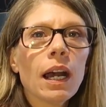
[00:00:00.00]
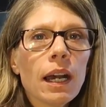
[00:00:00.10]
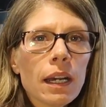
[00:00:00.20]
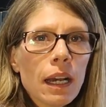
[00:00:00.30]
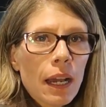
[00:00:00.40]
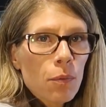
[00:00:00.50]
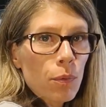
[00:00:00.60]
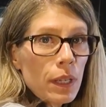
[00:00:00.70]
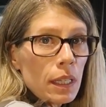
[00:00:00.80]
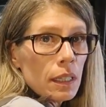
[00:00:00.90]
Uh, I
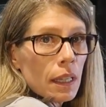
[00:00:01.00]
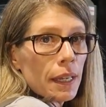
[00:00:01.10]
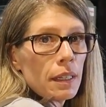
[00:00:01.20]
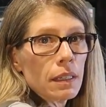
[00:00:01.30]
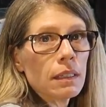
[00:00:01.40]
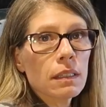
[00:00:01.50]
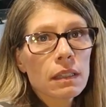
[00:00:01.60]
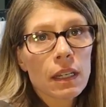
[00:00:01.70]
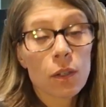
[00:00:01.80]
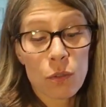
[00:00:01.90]
really like
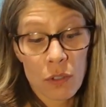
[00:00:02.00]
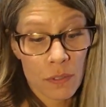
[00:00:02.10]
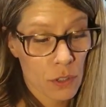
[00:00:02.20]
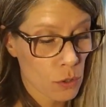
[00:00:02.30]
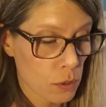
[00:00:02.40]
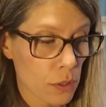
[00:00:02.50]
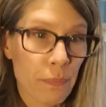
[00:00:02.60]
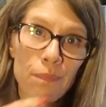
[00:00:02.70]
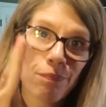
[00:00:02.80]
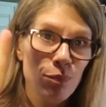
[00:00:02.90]
that it goes over the shoulder.
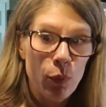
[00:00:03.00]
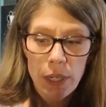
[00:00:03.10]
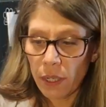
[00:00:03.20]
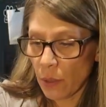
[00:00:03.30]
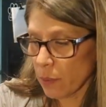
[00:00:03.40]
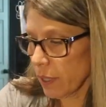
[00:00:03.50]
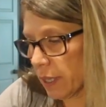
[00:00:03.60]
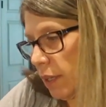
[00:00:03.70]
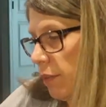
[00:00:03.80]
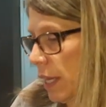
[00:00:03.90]
We know
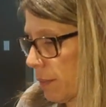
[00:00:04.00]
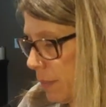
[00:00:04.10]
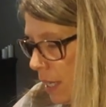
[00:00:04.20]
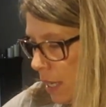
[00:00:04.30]
I love that.